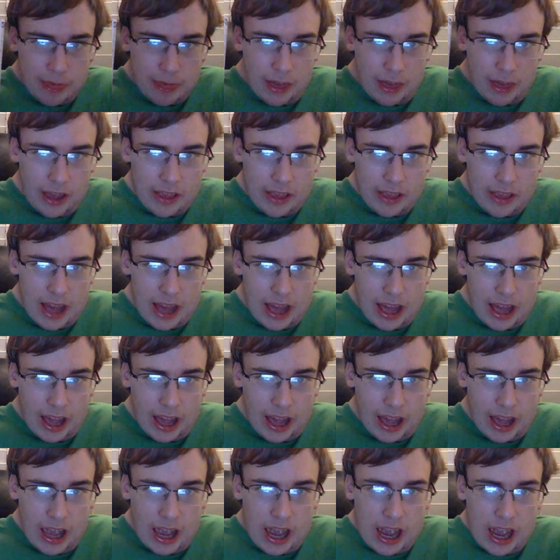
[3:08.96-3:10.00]
is that
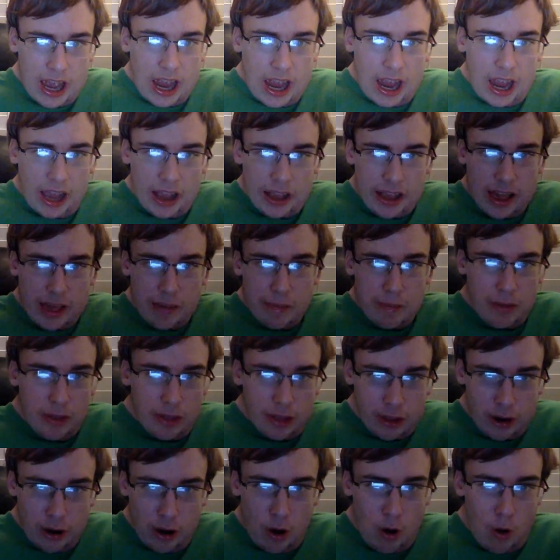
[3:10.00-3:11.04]
it takes place in
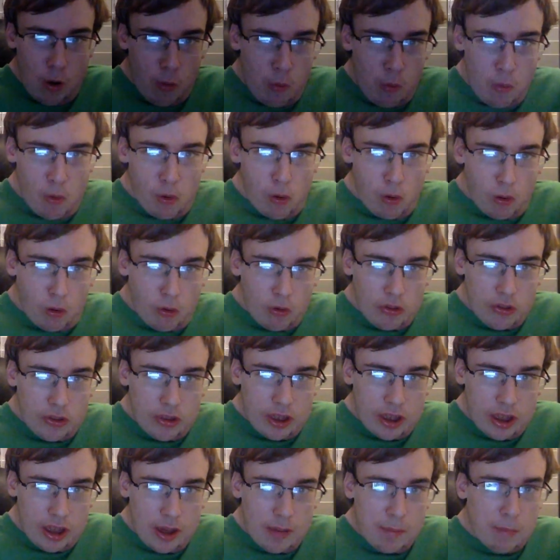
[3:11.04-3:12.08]
our world,
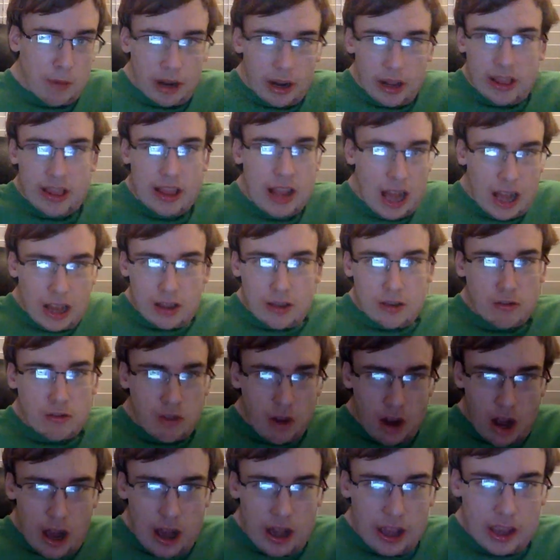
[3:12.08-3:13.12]
but it's not
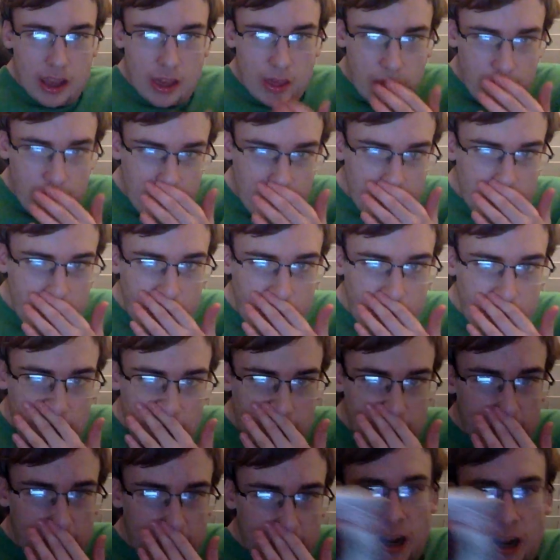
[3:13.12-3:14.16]
trying to be
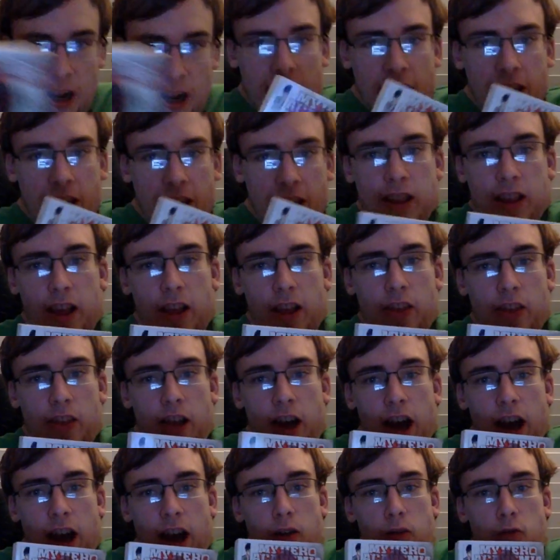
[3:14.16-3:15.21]
realistic, and I think it does
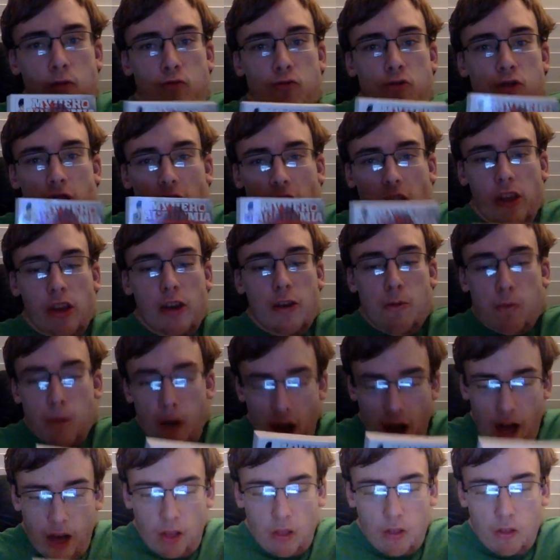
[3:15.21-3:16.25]
that really
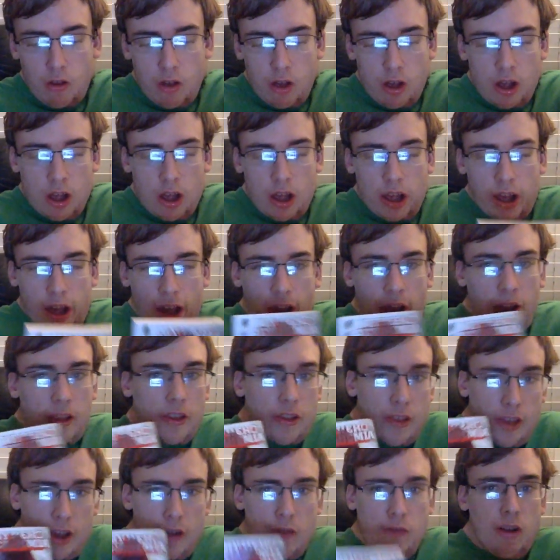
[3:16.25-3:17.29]
well. It does
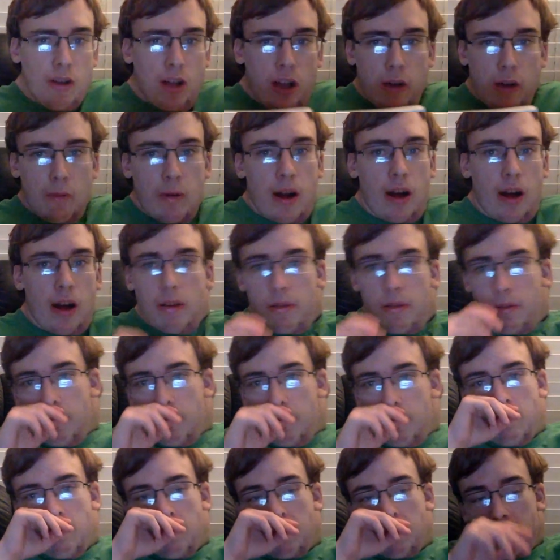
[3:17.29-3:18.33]
that really well.
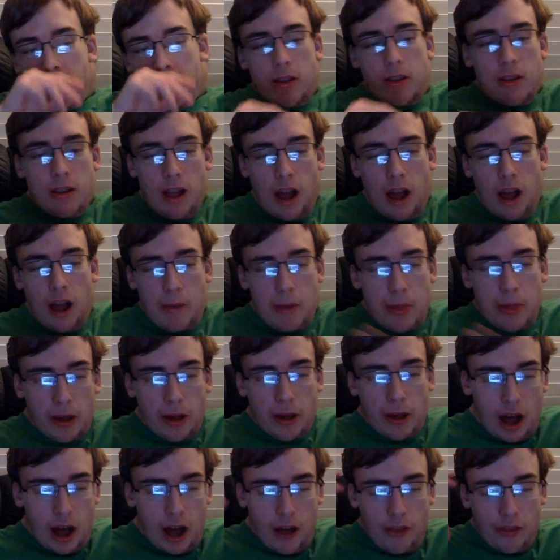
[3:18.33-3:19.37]
I mean, the
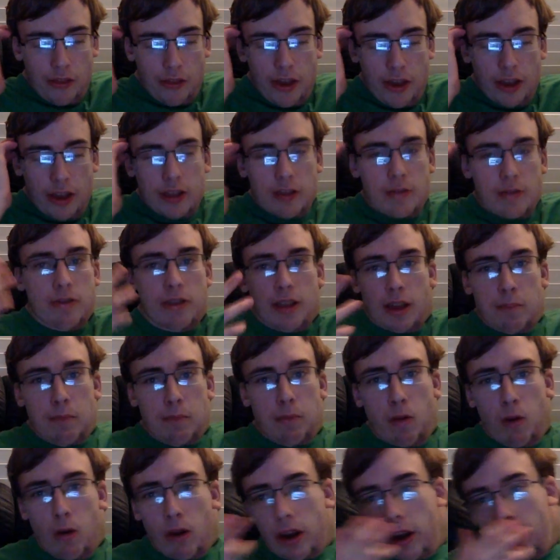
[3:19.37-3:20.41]
concept is
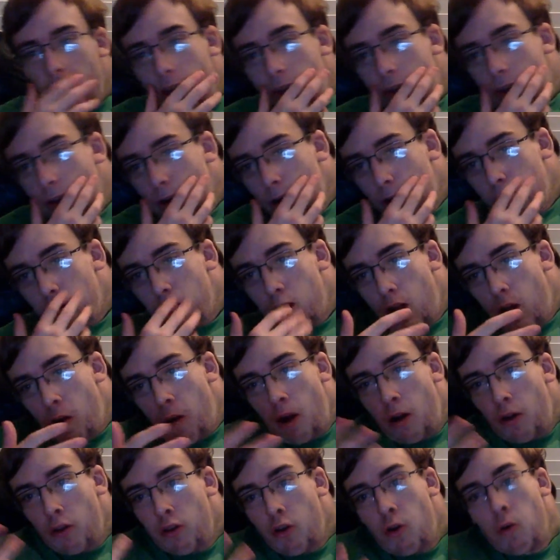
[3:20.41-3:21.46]
simple, in case you don't know, I
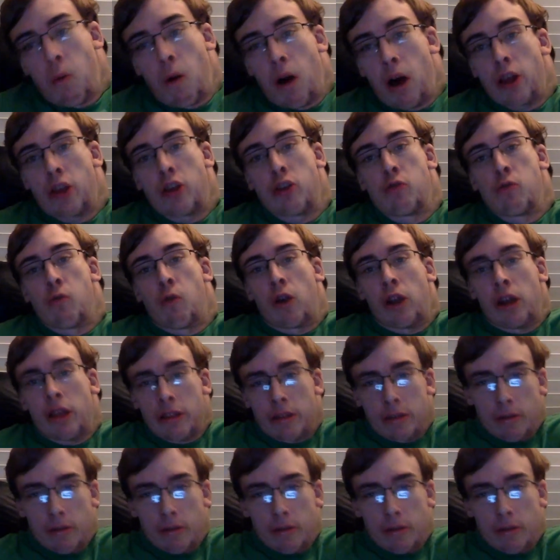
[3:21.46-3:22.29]
don't know why you wouldn't.